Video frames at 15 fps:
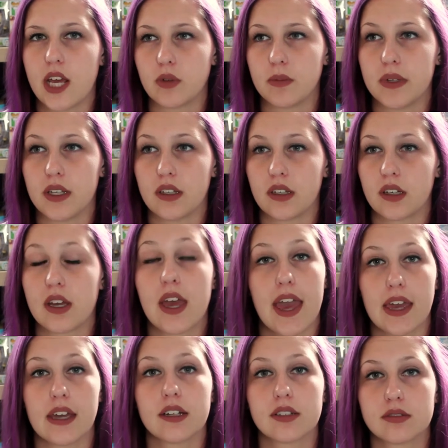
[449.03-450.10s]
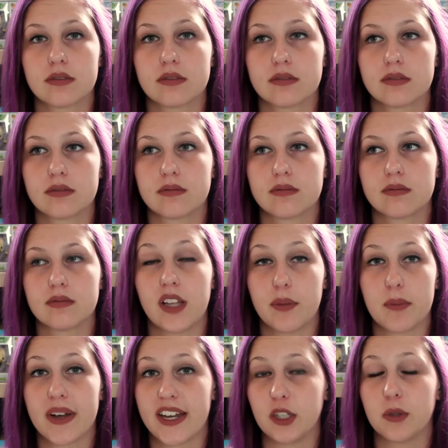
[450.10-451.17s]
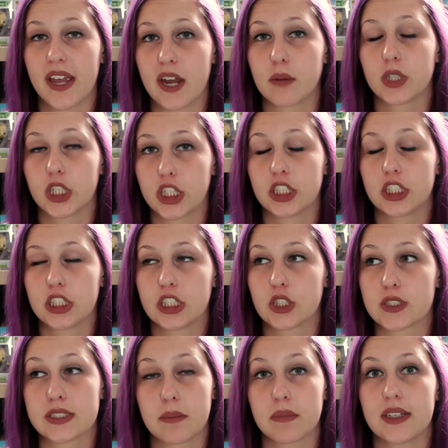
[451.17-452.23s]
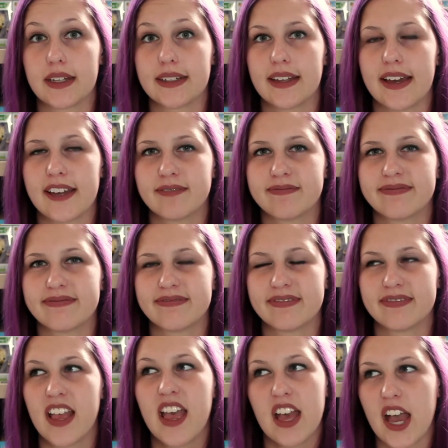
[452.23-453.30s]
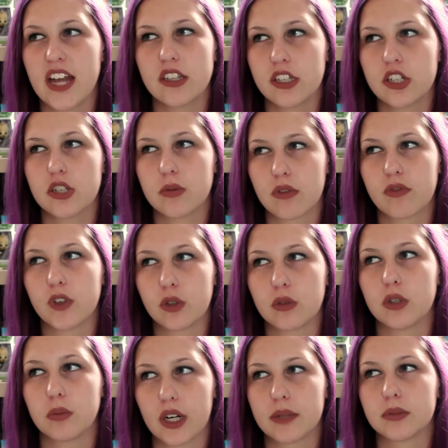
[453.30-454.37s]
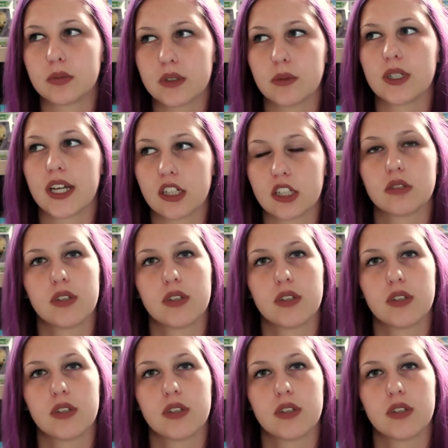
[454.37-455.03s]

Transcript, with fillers: It would be, hey, let me buy you a hamburger or something like that. Anything to do with food, you probably will get a good